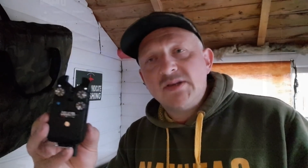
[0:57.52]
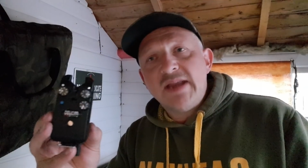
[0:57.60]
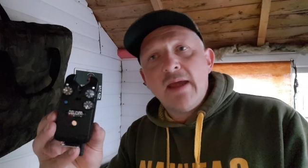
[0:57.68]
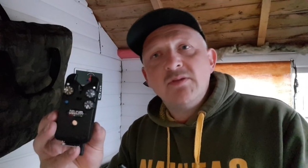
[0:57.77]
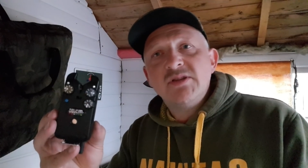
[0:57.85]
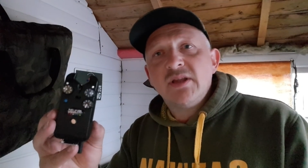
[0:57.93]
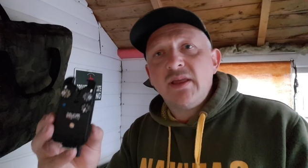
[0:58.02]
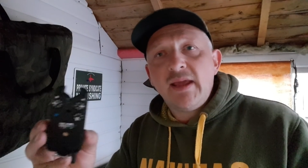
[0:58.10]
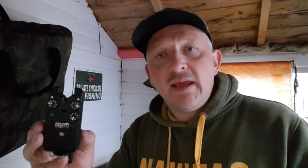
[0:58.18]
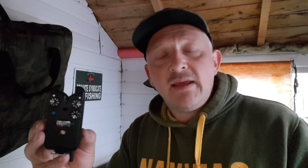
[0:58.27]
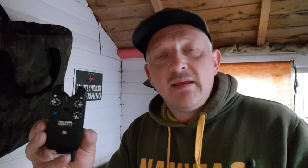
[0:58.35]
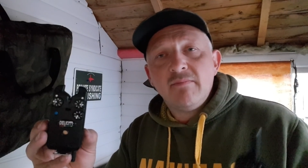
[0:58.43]
down to
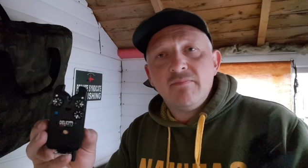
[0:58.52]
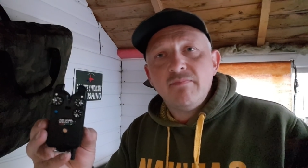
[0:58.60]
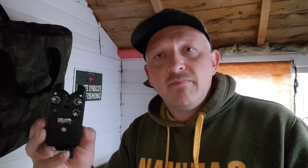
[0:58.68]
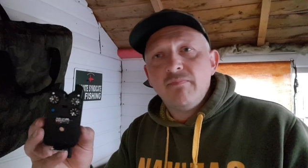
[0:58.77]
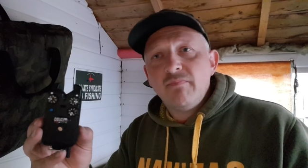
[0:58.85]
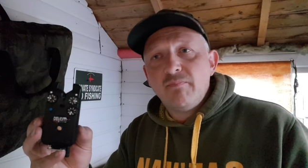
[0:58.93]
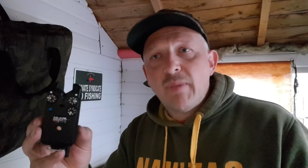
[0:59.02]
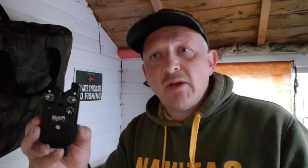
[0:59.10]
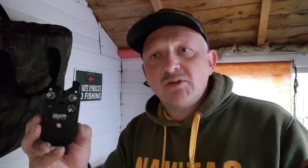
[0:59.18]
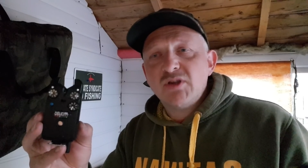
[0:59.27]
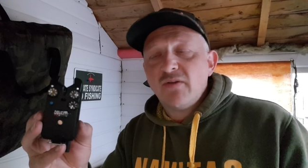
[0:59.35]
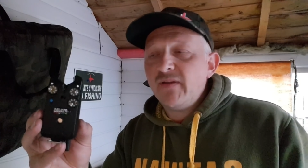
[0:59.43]
the
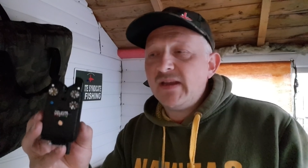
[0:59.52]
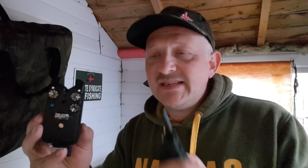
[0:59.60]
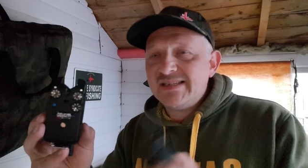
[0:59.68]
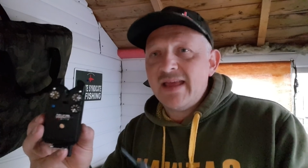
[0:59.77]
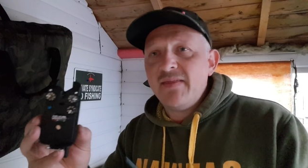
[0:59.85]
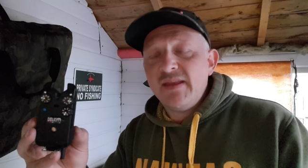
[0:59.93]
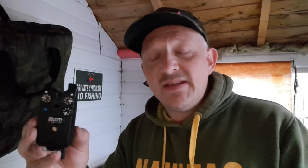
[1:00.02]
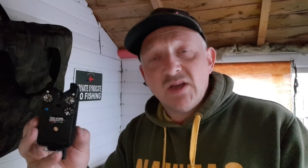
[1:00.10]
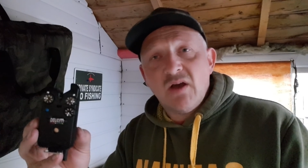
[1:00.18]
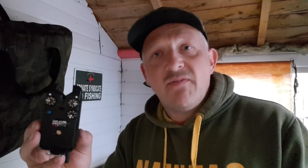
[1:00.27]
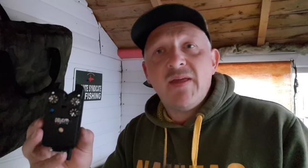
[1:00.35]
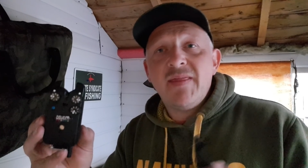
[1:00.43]
post office, sent this
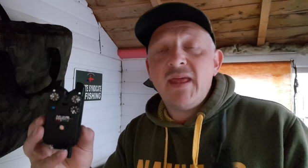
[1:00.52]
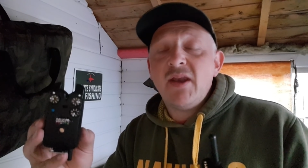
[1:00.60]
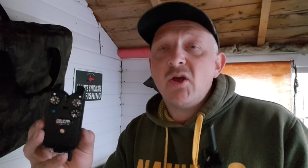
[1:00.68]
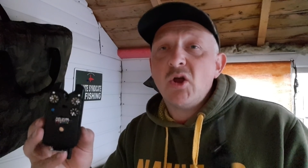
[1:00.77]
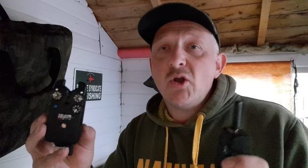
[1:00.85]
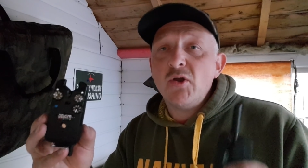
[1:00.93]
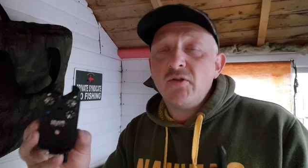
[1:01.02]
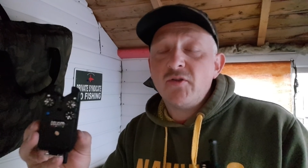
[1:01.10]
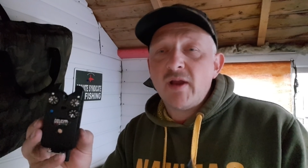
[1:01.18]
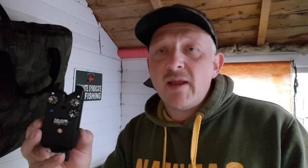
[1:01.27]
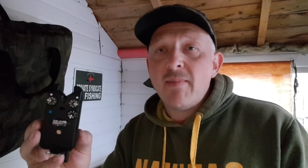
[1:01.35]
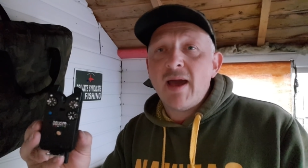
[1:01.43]
off, and then I got
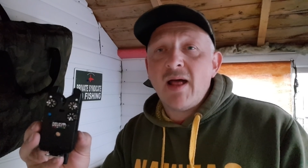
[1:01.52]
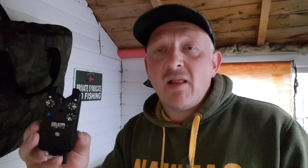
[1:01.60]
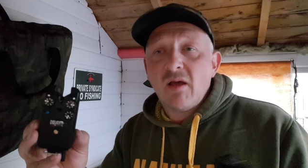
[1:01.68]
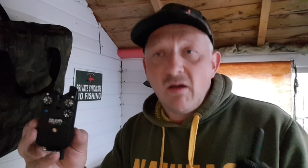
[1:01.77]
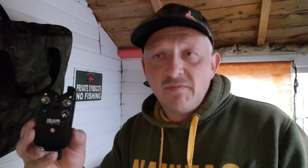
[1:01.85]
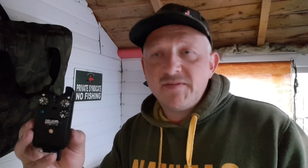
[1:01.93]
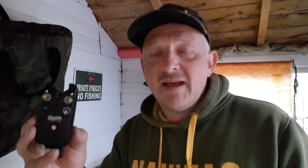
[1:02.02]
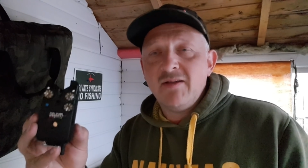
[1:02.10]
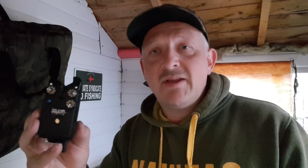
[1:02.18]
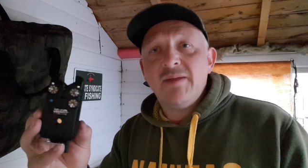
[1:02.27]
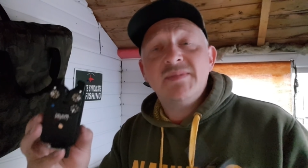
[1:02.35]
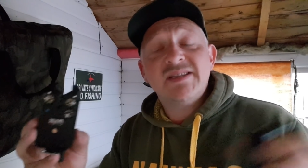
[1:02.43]
another email off
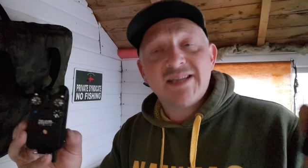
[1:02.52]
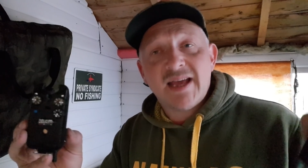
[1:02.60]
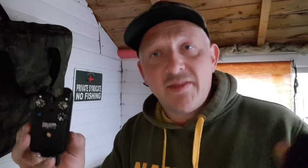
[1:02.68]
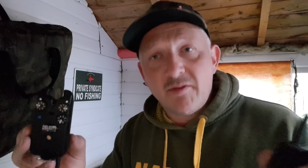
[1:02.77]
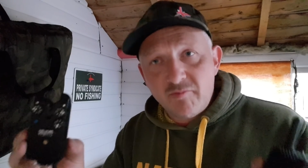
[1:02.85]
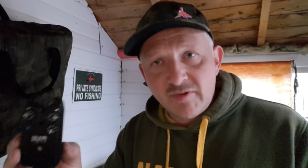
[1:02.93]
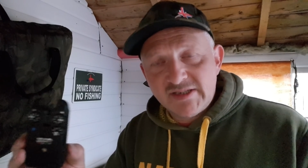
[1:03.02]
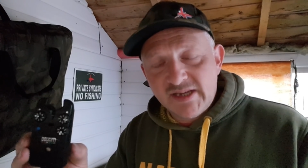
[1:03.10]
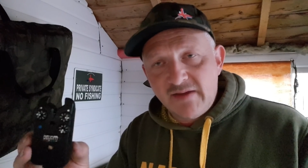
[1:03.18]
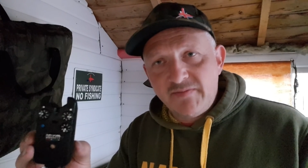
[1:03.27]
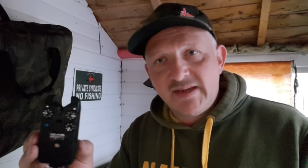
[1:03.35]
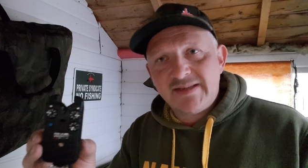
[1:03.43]
Delkim to say that I
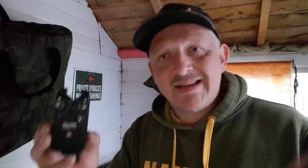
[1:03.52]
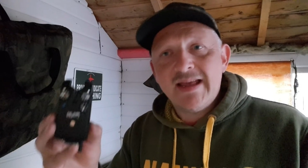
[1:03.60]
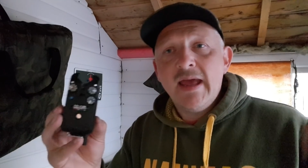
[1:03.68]
received it